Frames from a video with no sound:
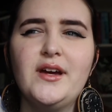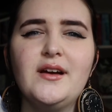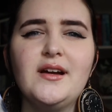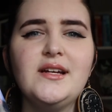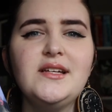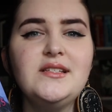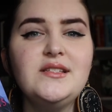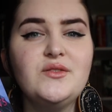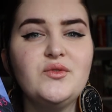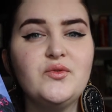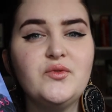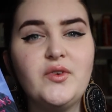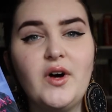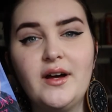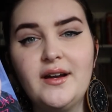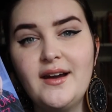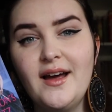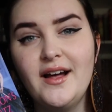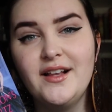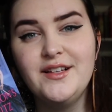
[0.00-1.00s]
there is
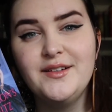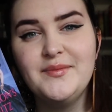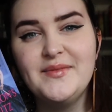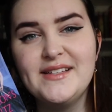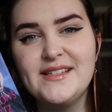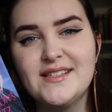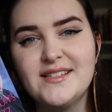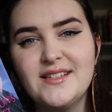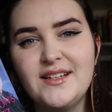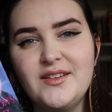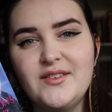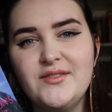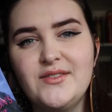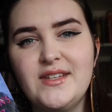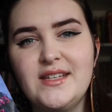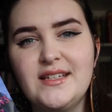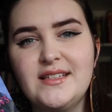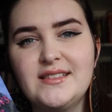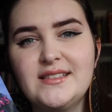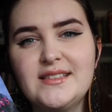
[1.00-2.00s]
fun elements of
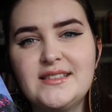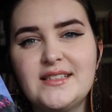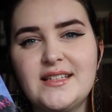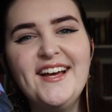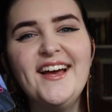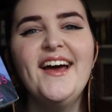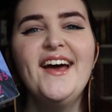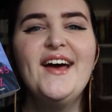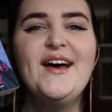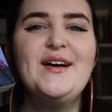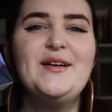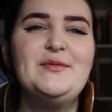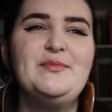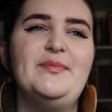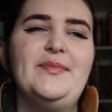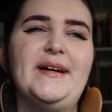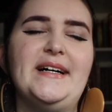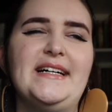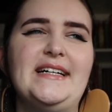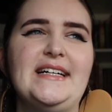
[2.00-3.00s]
this,
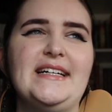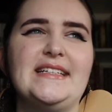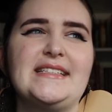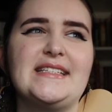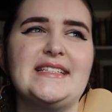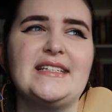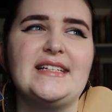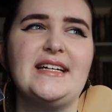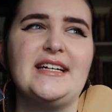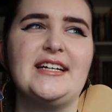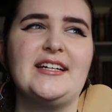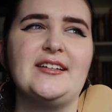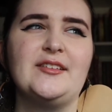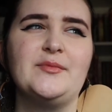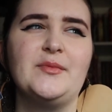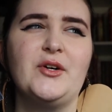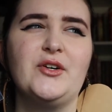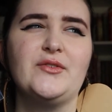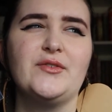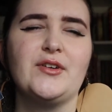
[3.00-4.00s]
but
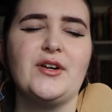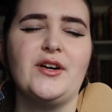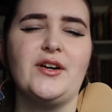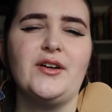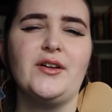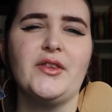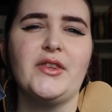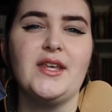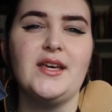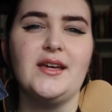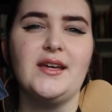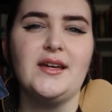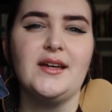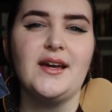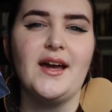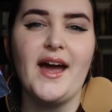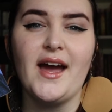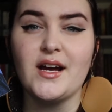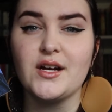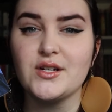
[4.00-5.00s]
overall
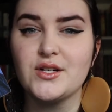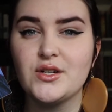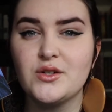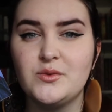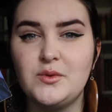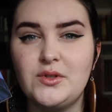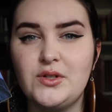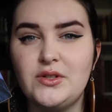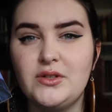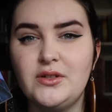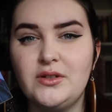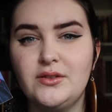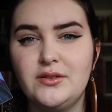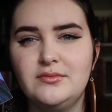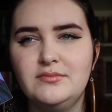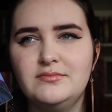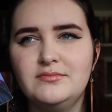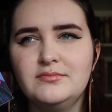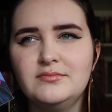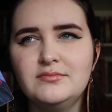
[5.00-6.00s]
the actual
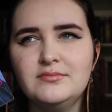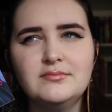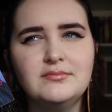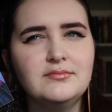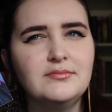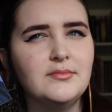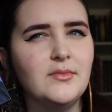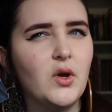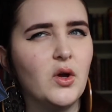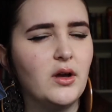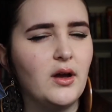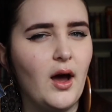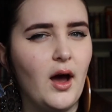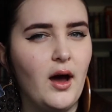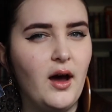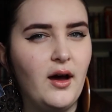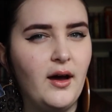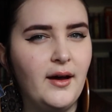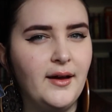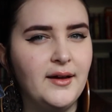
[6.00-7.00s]

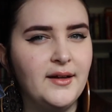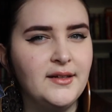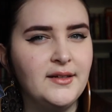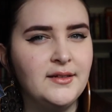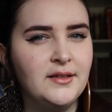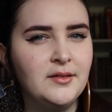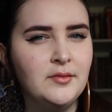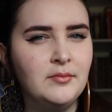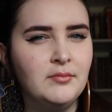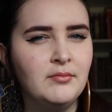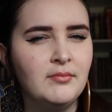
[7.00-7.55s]
con,